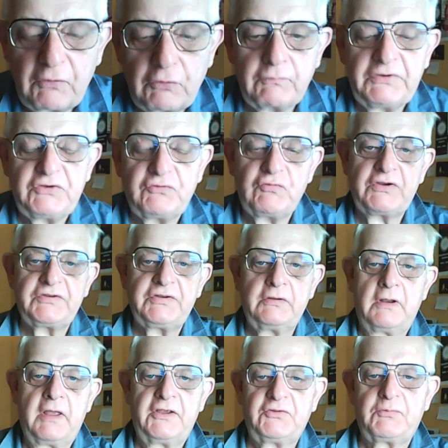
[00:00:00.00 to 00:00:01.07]
restriction
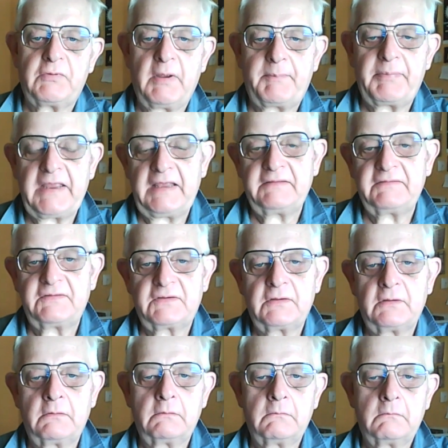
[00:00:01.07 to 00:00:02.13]
laws we're up against,
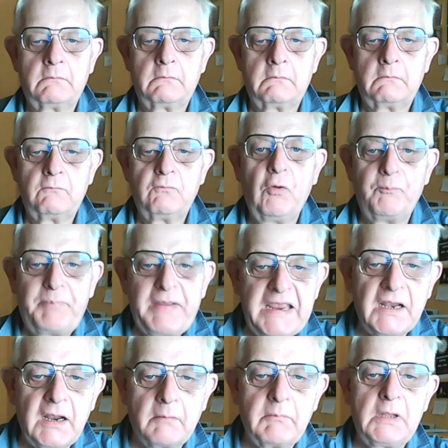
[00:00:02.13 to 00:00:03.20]
we'll beat
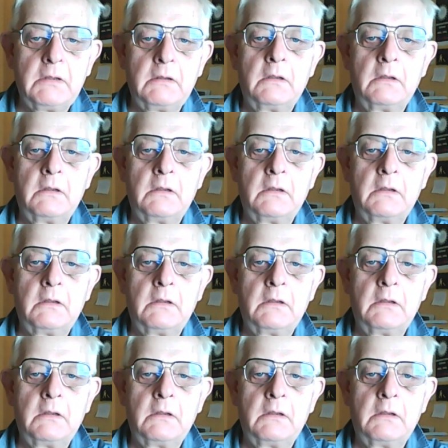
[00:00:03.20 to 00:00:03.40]
them.